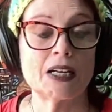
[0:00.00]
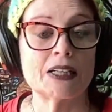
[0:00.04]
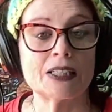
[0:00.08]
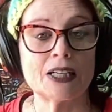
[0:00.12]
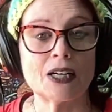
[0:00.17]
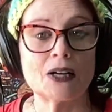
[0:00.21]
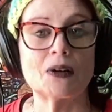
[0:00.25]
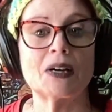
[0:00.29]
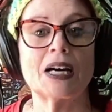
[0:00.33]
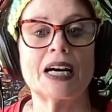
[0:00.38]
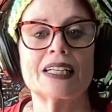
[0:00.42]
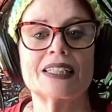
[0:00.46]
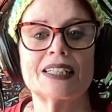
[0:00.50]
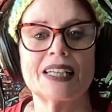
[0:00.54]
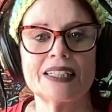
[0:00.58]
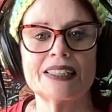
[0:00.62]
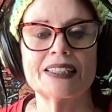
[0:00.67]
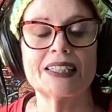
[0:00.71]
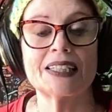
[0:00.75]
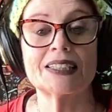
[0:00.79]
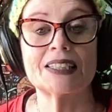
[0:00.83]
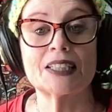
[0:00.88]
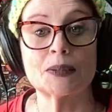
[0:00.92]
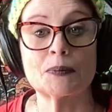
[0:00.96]
No, I
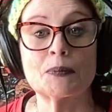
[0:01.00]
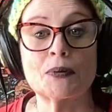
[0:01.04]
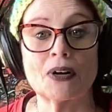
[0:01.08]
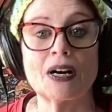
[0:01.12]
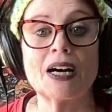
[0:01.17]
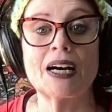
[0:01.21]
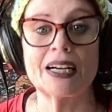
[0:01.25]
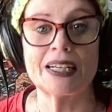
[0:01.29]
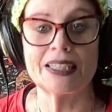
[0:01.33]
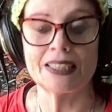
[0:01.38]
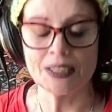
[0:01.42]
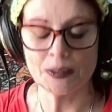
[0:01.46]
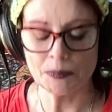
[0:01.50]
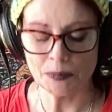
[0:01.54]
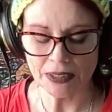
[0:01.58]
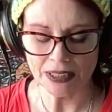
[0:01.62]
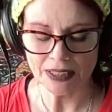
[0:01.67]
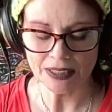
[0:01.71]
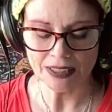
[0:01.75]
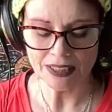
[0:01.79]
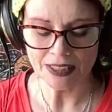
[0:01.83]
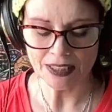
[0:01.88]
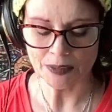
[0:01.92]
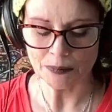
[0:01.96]
like that surprise,
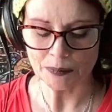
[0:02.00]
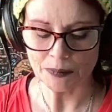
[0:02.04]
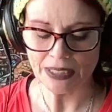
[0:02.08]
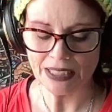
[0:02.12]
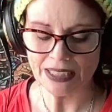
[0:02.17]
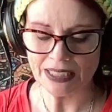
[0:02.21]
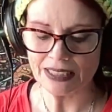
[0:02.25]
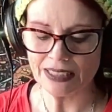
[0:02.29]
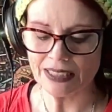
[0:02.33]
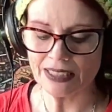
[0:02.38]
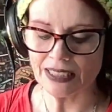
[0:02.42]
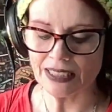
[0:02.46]
because to me it